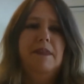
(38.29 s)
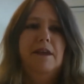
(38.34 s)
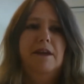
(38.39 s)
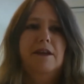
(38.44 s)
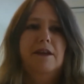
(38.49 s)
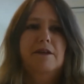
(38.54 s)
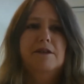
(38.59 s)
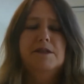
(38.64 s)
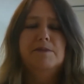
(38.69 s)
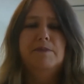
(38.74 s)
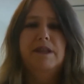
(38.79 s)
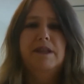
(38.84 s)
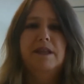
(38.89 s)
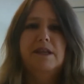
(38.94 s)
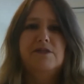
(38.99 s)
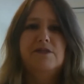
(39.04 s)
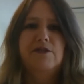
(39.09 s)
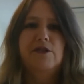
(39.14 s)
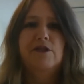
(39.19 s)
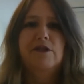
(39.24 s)
the
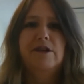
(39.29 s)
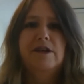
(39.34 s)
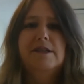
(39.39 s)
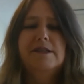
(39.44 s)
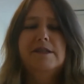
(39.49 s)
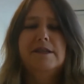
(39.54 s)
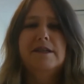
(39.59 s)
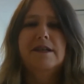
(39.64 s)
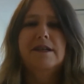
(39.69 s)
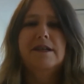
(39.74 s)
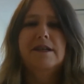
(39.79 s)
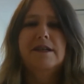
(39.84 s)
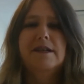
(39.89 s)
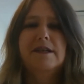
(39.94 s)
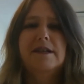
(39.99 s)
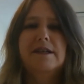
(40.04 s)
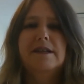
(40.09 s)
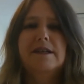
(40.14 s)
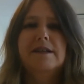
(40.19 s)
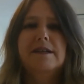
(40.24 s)
next few years
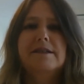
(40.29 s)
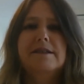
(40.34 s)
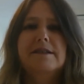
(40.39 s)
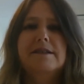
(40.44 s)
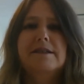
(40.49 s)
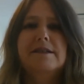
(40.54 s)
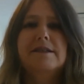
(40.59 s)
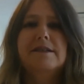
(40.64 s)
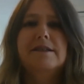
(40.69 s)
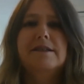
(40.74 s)
in at least.